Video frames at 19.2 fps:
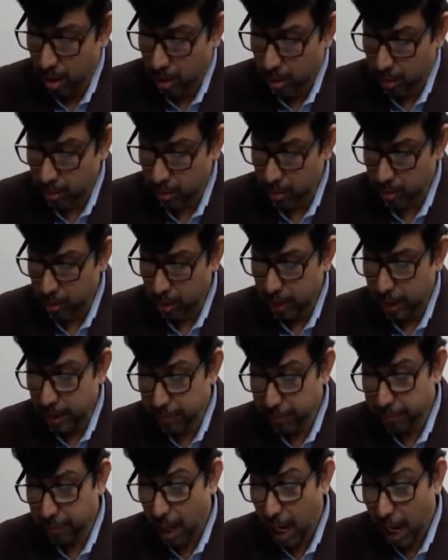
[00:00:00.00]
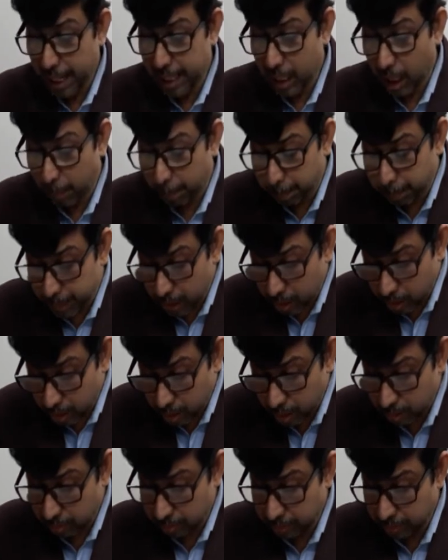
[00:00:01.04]
If I
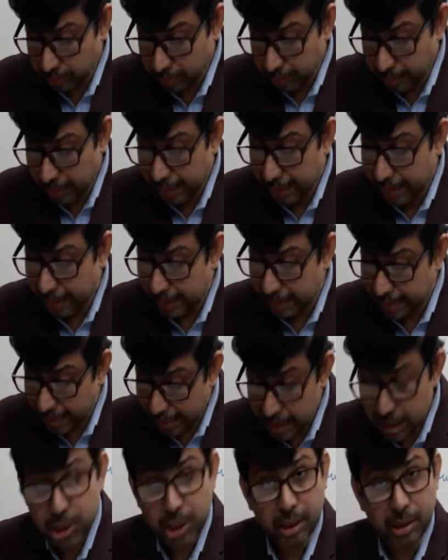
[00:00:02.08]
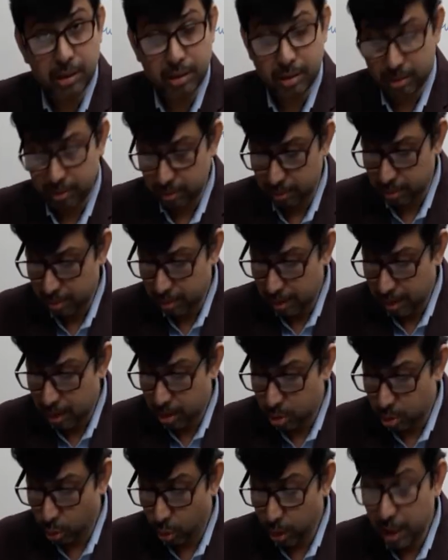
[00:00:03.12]
appear intelligent,
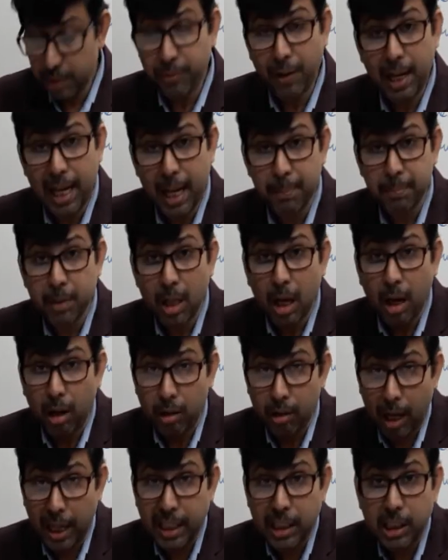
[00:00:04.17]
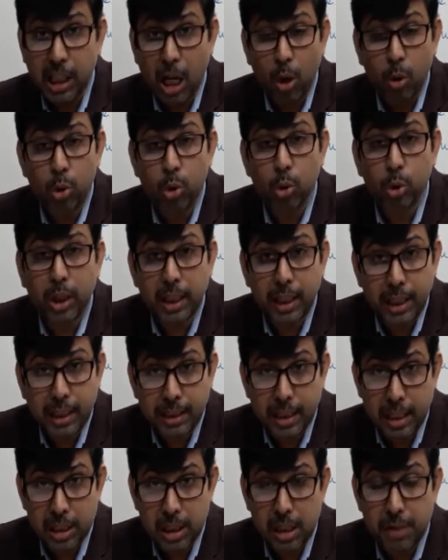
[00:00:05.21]
so if I am right now looking
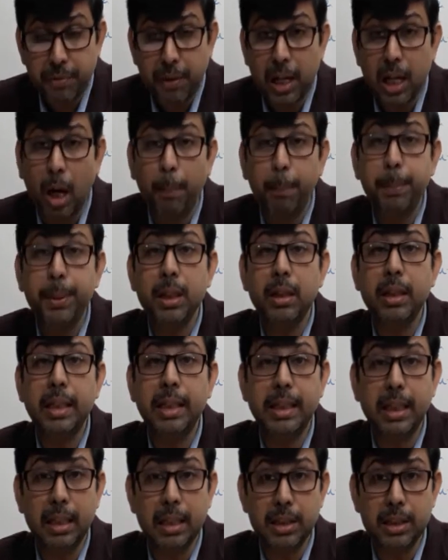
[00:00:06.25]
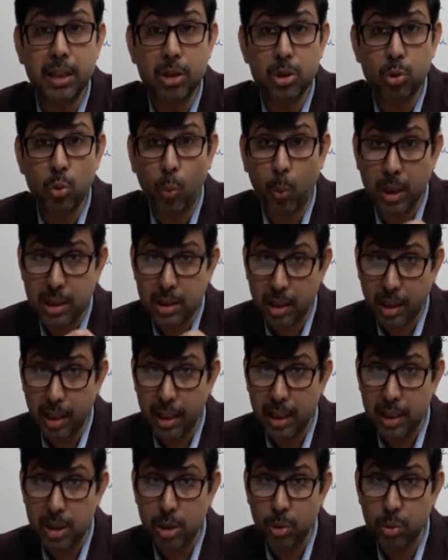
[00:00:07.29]
intelligent, if I appear intelligent, so once
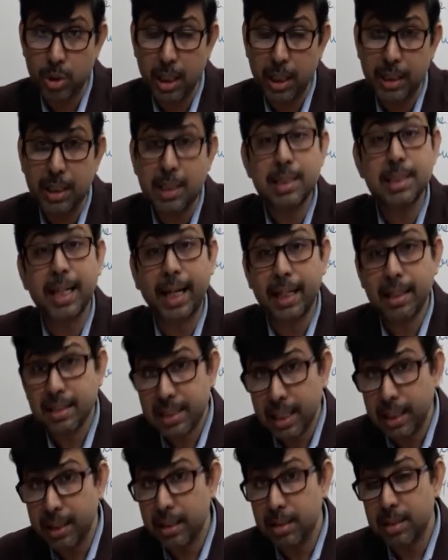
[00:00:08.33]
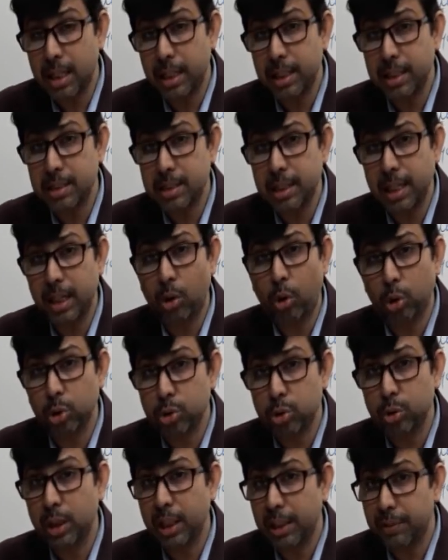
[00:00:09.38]
again he is using in the second sentence that he is saying
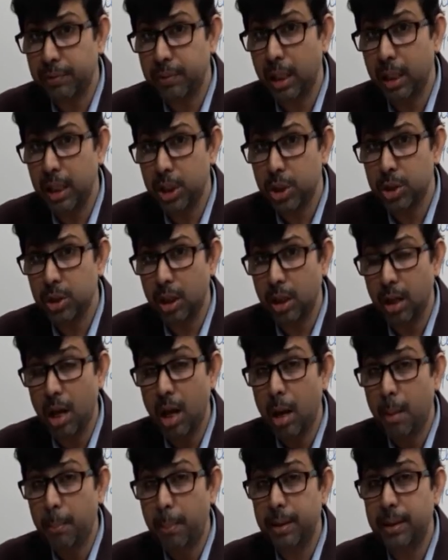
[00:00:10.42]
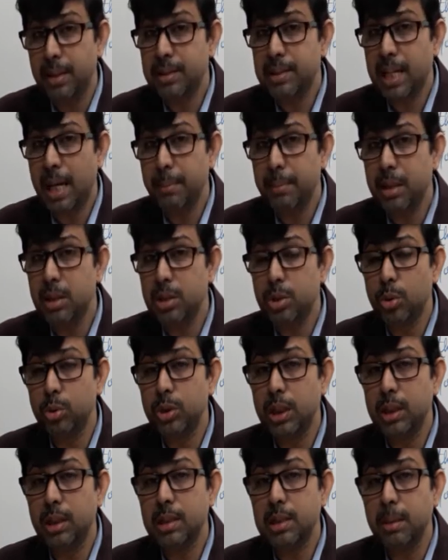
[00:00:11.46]
also the if conditional, but this time he is
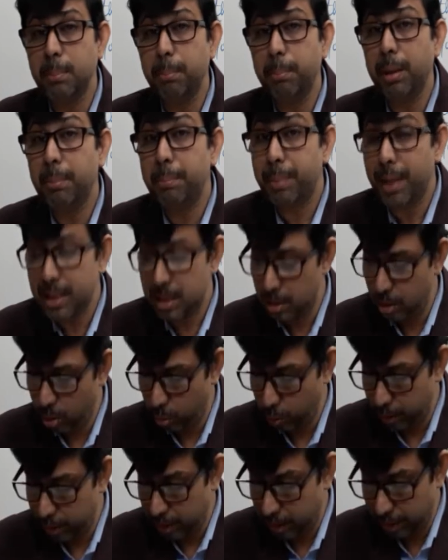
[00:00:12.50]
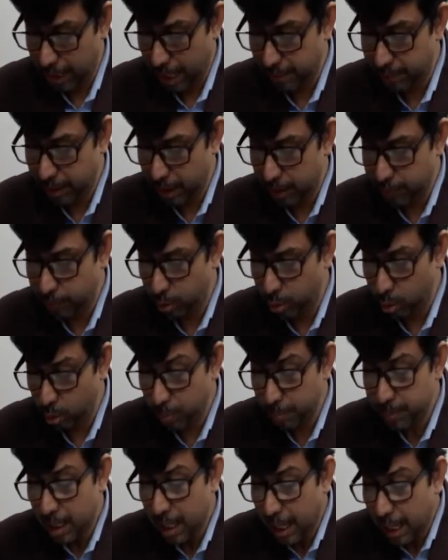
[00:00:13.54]
using the simple present over here. Have a careful
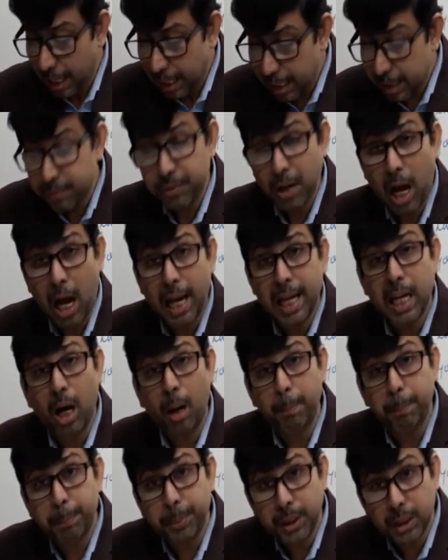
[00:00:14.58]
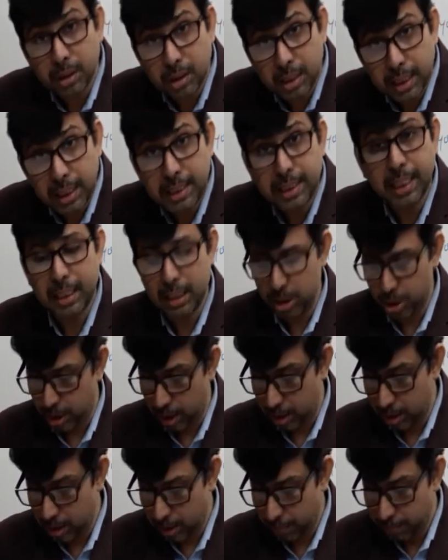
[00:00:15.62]
look. If I appear
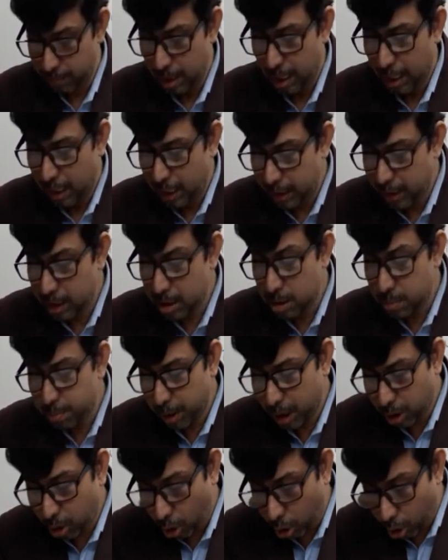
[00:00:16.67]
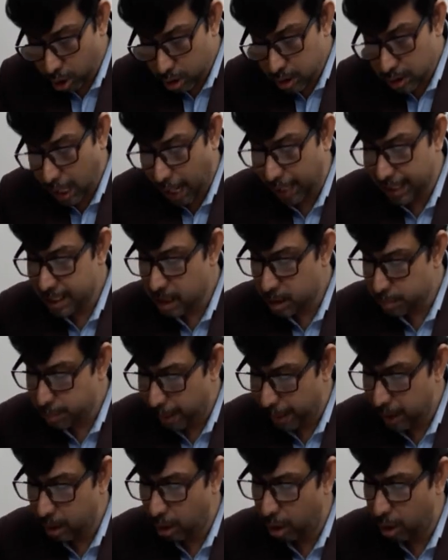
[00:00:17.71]
intelligent, it is because I
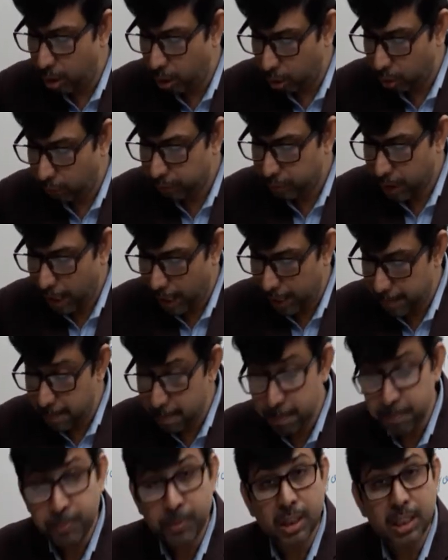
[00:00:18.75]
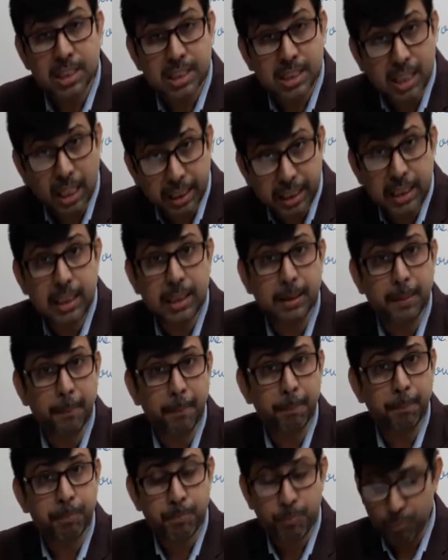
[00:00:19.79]
spend a lot of time
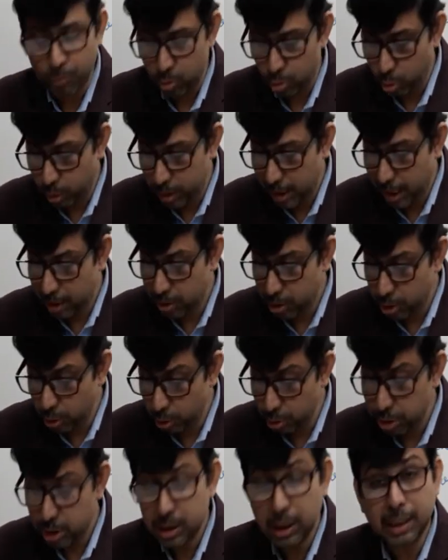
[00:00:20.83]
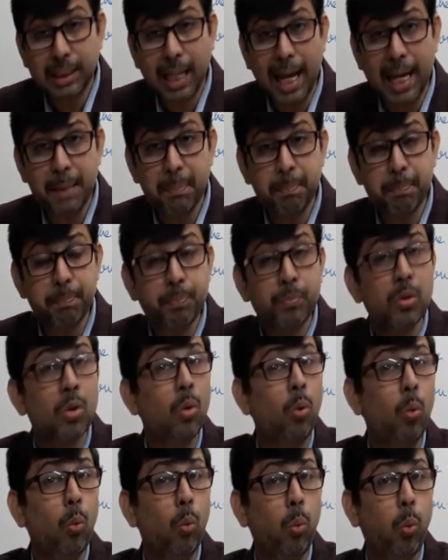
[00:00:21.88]
studying. So he has used the
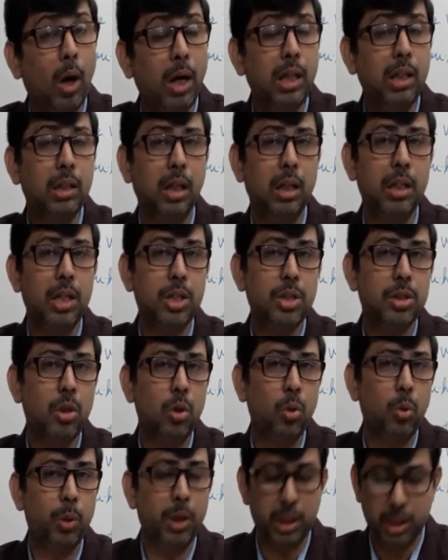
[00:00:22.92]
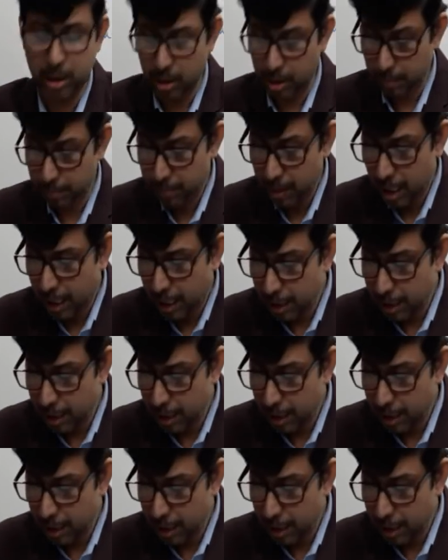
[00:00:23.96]
type 1 conditional over here.